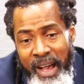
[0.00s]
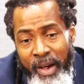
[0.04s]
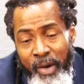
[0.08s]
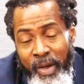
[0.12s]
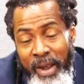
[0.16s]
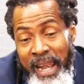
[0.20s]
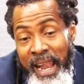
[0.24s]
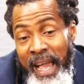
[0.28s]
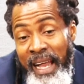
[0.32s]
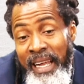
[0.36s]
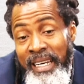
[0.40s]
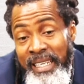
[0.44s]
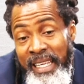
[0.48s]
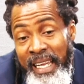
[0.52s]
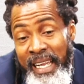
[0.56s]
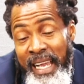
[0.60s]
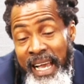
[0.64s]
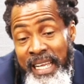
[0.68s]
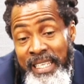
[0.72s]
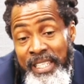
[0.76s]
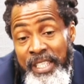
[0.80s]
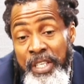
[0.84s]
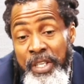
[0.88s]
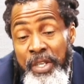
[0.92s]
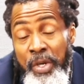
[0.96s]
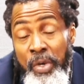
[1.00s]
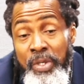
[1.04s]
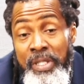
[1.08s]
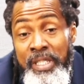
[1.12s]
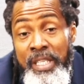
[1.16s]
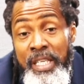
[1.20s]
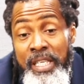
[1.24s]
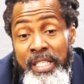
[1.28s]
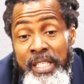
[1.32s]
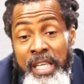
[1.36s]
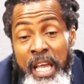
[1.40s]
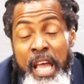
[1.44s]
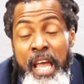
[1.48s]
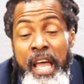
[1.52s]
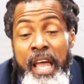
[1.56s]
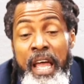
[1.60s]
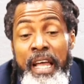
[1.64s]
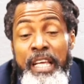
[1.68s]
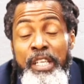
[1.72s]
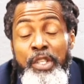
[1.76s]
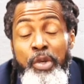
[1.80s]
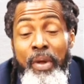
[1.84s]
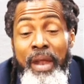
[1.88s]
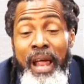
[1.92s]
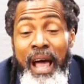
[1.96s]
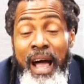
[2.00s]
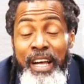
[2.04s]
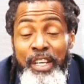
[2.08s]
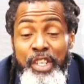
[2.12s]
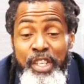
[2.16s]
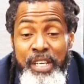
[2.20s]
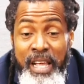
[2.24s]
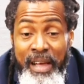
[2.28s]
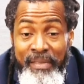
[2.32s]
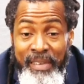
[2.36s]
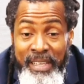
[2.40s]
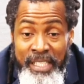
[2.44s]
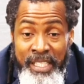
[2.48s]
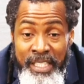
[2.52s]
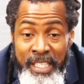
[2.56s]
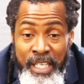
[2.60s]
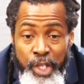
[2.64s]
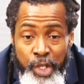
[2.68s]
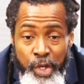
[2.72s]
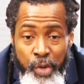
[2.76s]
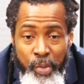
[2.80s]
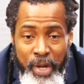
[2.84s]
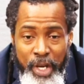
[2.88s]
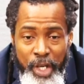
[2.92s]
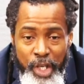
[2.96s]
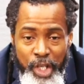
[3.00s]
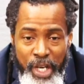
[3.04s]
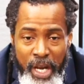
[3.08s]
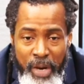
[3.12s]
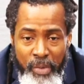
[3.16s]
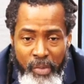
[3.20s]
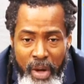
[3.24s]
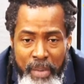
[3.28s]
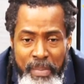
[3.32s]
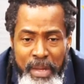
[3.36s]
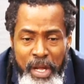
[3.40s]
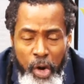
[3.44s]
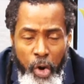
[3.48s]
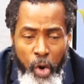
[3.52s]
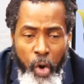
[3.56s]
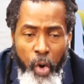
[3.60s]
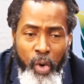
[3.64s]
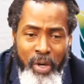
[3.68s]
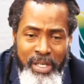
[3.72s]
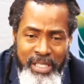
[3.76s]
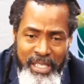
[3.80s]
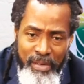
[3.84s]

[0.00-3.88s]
lactic acidosis is going to actually have a situation where, because